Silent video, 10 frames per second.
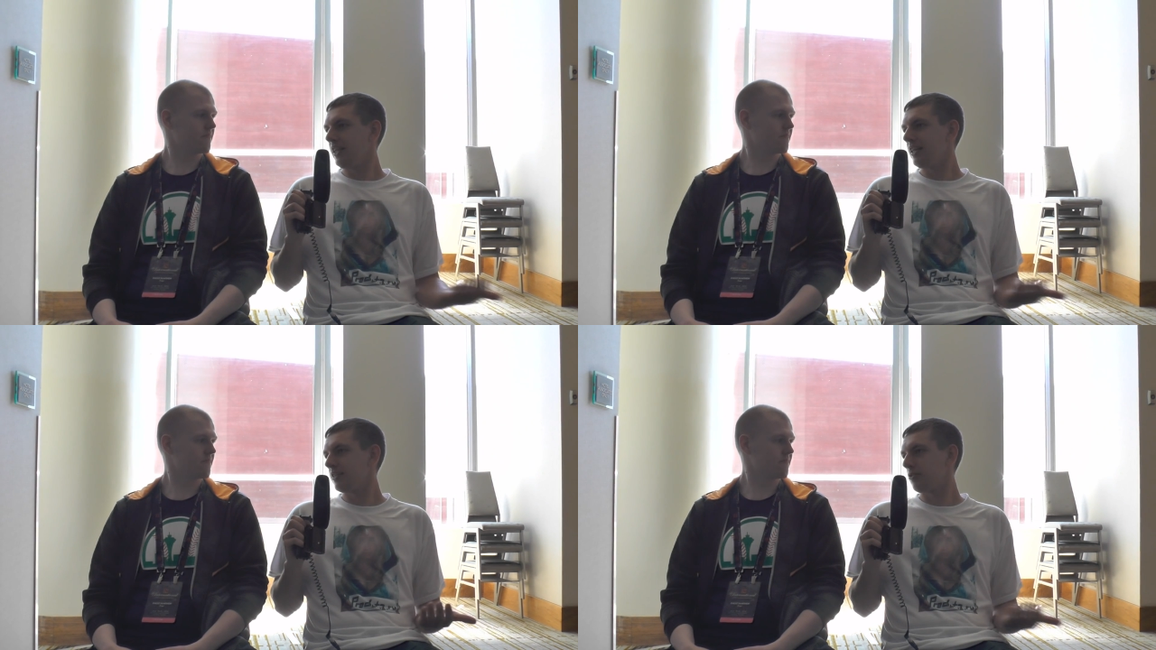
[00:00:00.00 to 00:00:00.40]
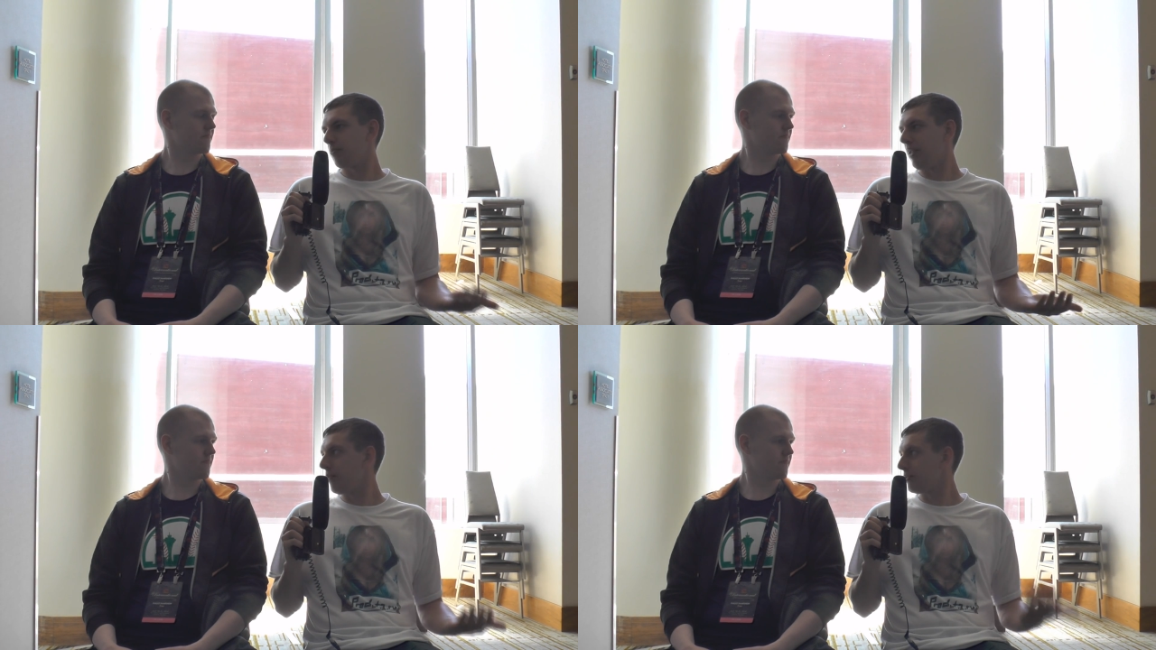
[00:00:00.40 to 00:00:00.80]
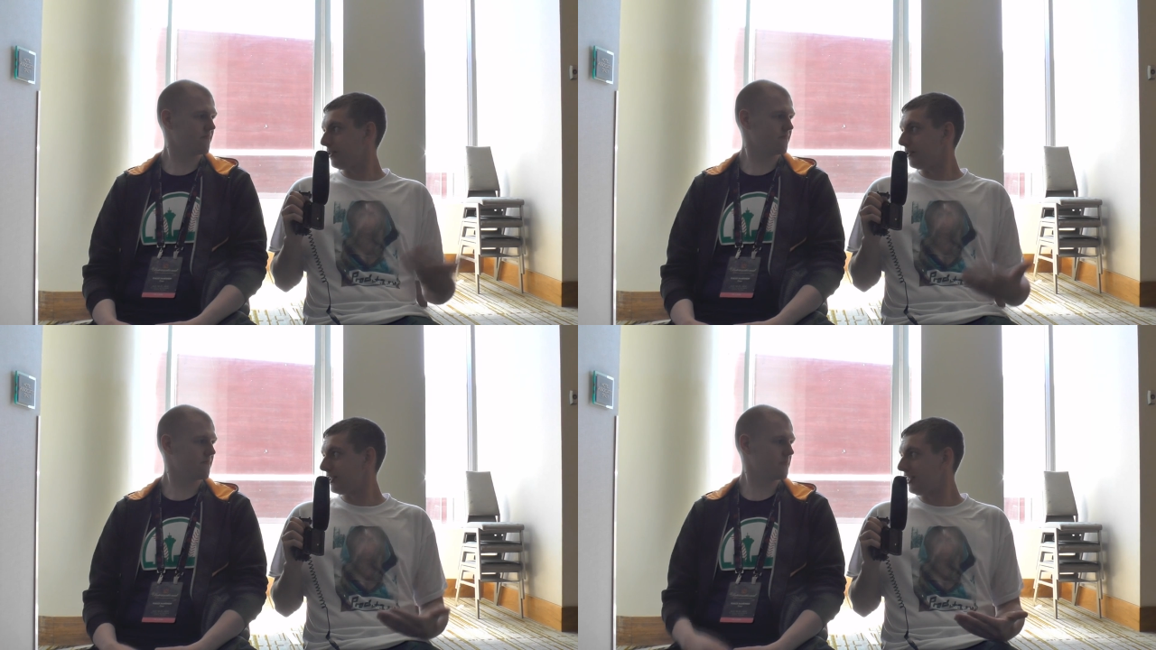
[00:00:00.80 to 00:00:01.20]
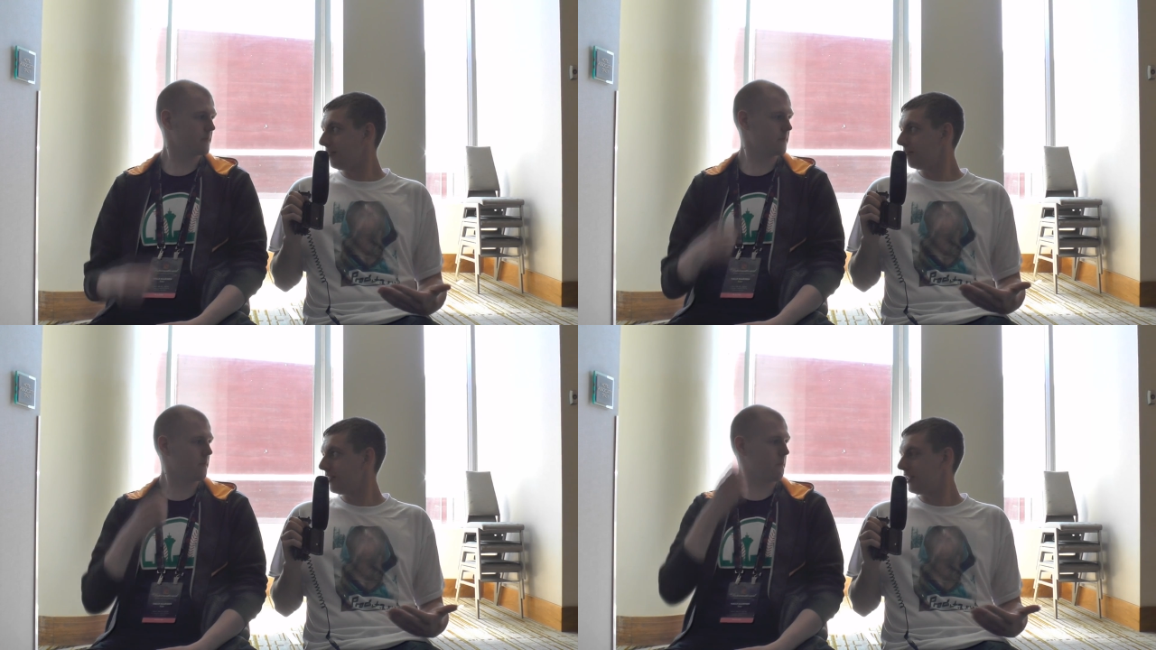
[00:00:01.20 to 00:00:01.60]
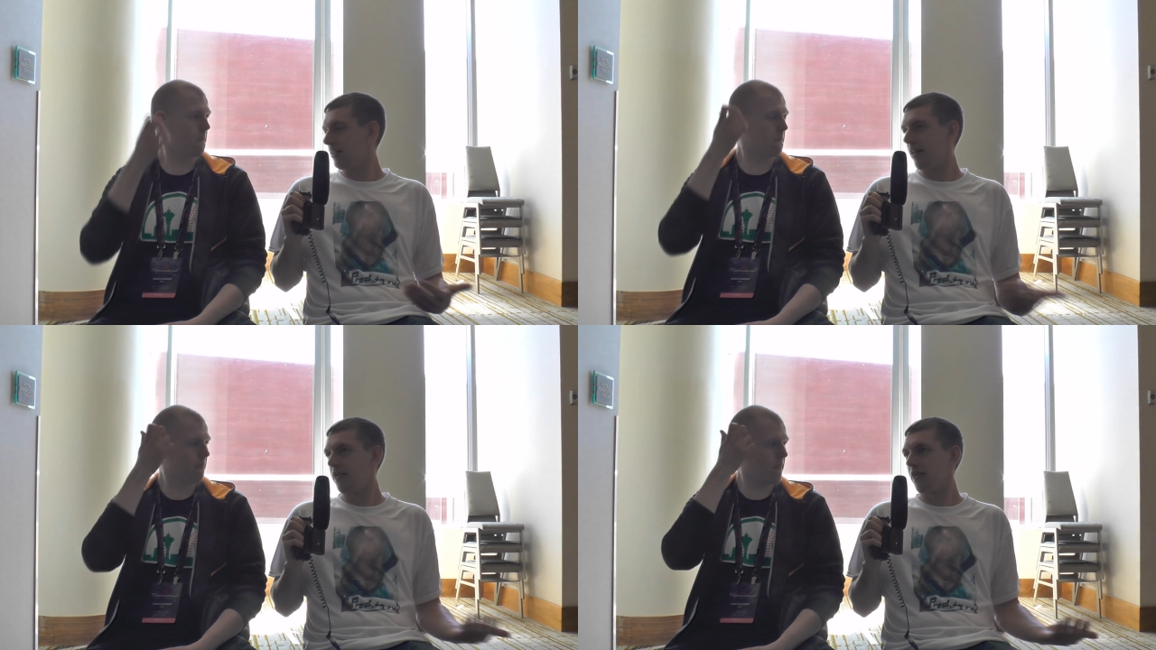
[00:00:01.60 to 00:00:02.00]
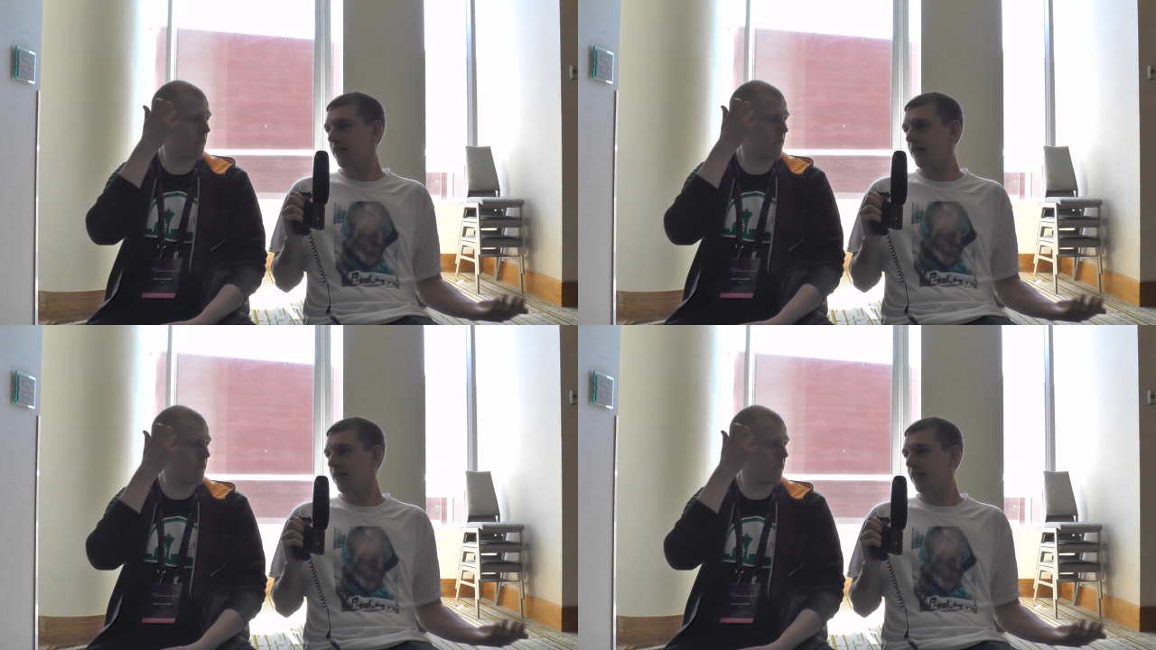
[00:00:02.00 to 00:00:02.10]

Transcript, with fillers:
Speaker 1: thing is you play with your team. The other